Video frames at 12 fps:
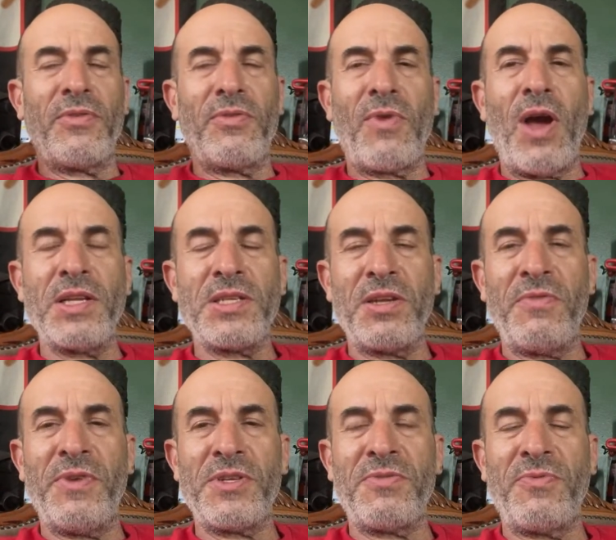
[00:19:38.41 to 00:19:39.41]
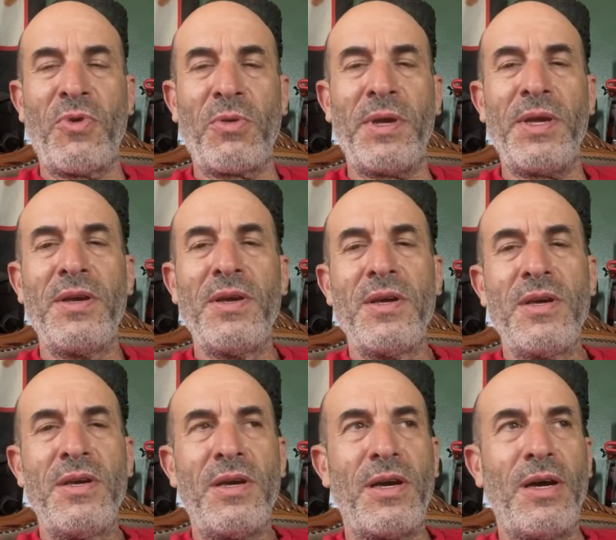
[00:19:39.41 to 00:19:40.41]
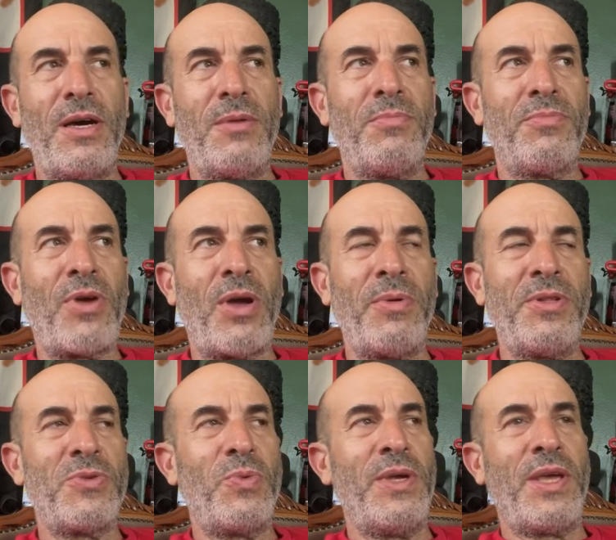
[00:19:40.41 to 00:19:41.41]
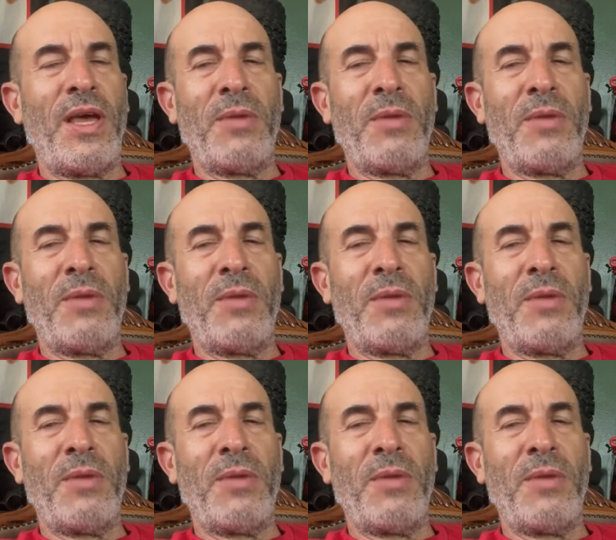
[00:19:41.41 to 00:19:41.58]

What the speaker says: Ryan's going to fix it for me probably this weekend.